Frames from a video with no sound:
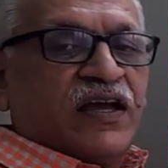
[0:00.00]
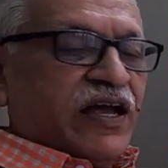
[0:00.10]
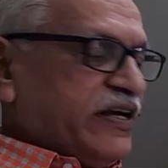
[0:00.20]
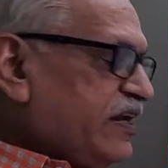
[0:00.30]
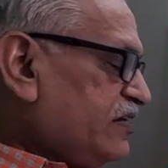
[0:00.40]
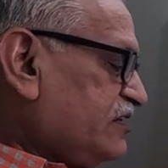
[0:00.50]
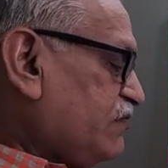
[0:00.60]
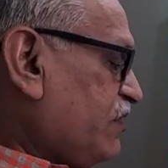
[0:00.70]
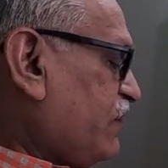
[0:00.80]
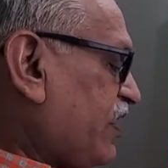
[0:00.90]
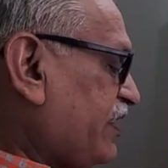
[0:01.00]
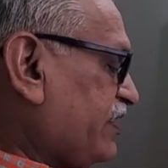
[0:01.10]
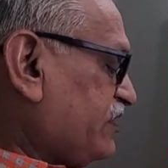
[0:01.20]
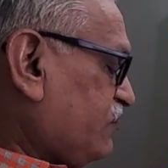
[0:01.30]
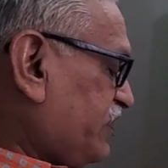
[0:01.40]
and then simplifying
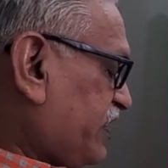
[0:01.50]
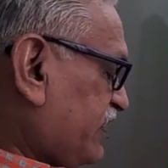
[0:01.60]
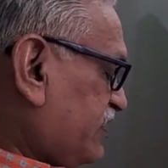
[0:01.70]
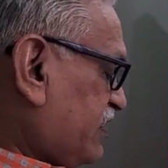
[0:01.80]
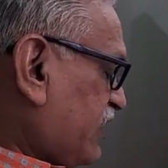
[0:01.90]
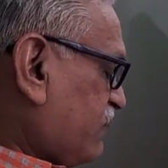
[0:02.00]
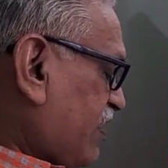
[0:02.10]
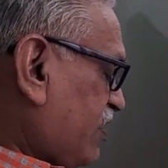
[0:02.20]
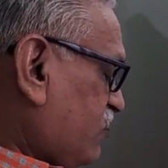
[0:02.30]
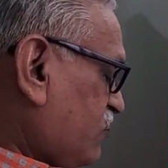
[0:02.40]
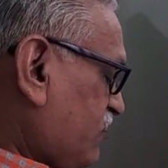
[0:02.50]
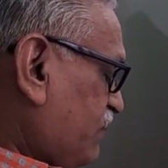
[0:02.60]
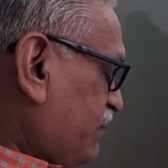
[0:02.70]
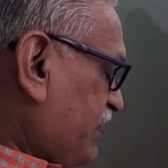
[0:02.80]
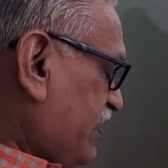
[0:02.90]
it we get that value of
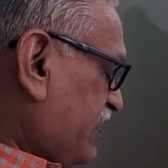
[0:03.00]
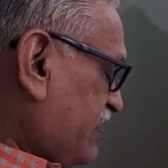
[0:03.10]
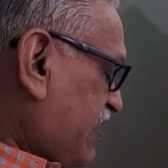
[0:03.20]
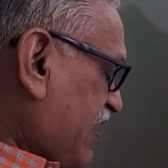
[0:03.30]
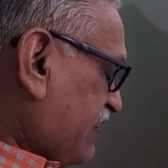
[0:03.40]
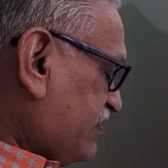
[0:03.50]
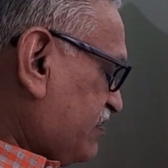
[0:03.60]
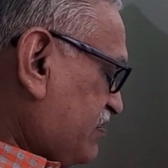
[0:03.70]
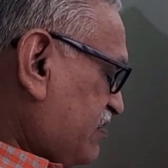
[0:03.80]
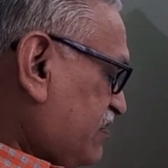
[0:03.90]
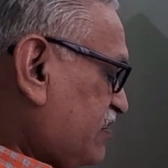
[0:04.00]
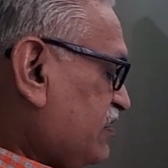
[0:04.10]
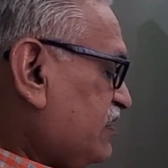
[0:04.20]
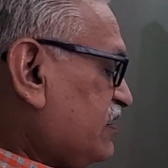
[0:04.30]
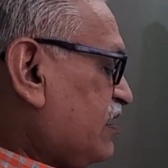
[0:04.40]
Bn as
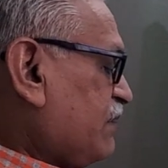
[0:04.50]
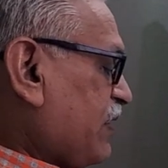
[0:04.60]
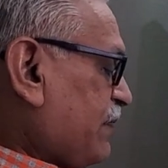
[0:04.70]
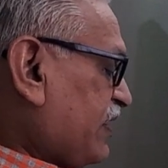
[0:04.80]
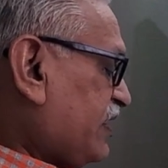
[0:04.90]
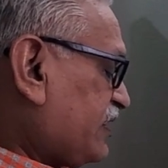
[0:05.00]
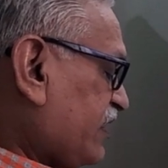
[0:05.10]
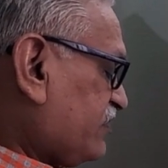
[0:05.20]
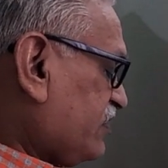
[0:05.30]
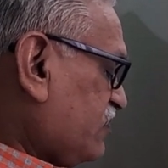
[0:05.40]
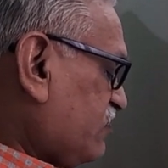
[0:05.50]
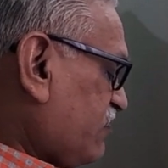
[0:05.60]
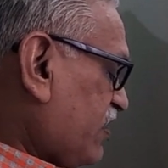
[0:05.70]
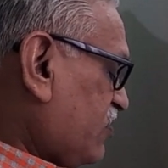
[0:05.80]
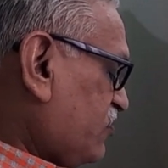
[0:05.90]
pi get cancelled,
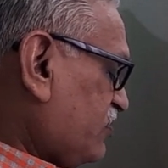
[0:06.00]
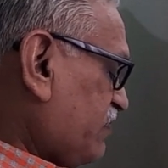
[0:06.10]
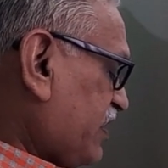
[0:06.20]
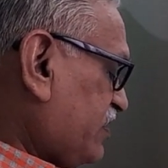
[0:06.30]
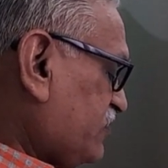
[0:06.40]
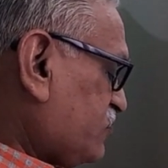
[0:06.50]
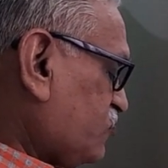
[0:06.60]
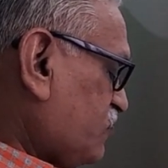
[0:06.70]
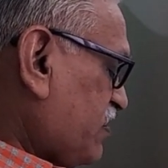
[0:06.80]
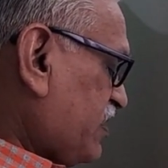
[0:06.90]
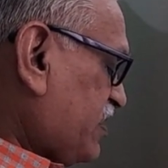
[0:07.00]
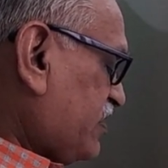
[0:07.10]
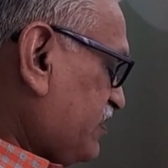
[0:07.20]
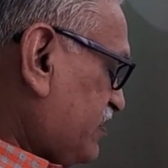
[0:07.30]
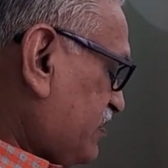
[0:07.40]
value is minus 2 by n.